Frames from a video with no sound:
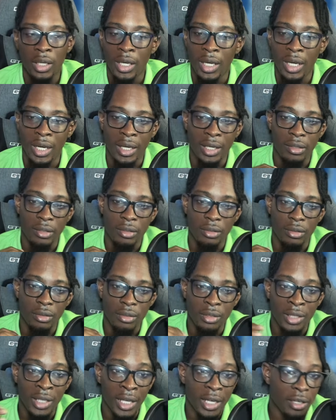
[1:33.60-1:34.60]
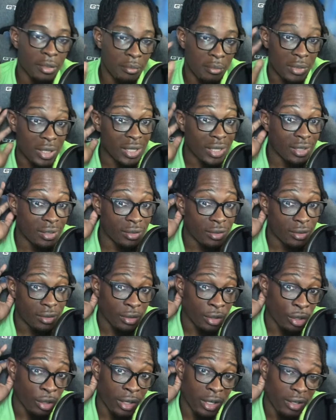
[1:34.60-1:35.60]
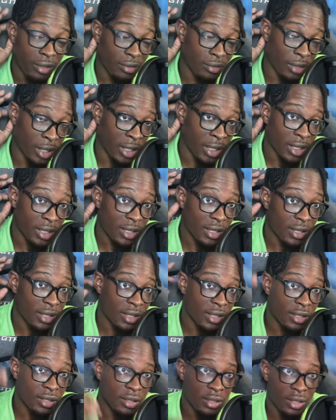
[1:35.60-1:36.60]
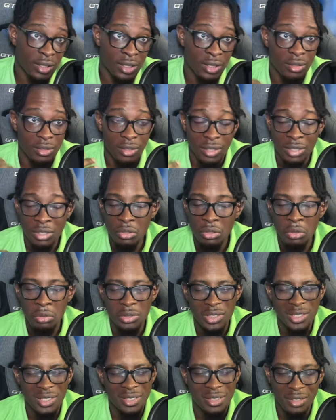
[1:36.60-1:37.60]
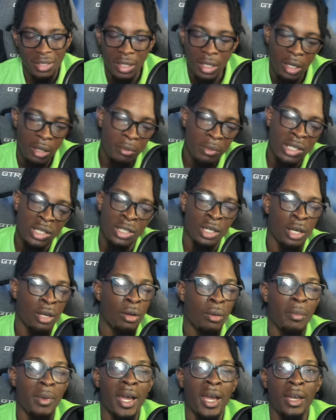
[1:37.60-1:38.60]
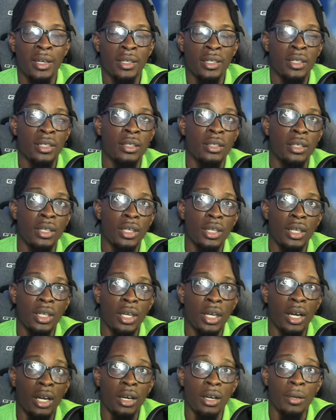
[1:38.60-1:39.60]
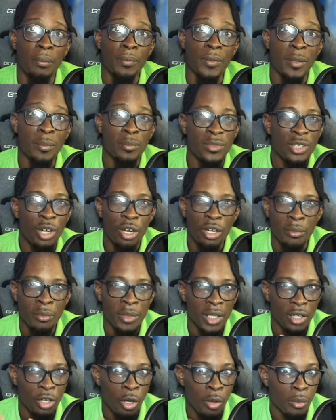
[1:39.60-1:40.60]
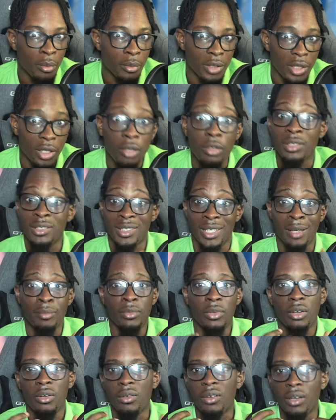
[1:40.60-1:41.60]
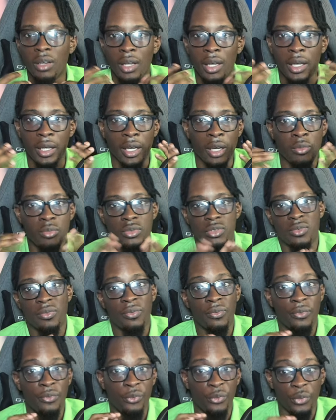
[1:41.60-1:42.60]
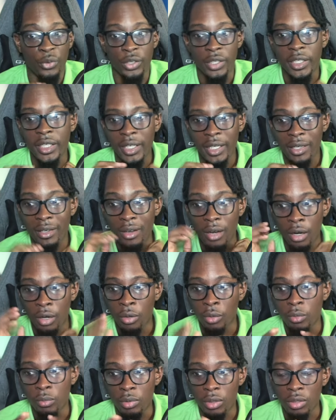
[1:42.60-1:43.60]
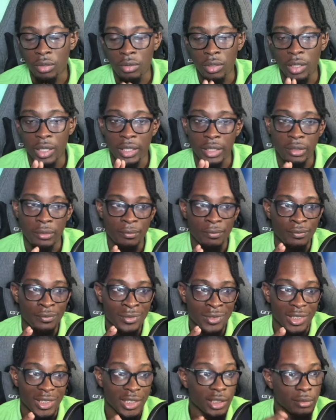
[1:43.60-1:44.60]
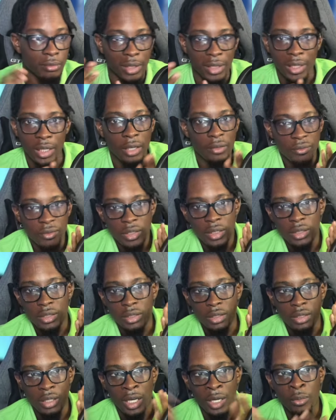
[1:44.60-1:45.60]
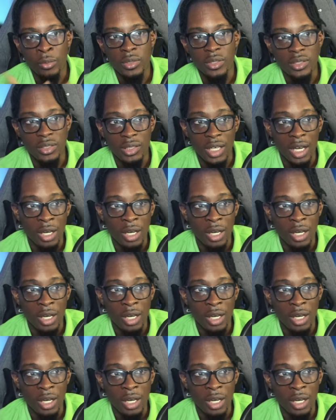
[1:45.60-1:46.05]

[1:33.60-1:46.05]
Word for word: and getting me, you know, in his assistance, and, you know, just getting my channel back, and him talking to me and calming me down, because I'm not gonna lie, I was freaking out, bro. Like, this is my livelihood. I was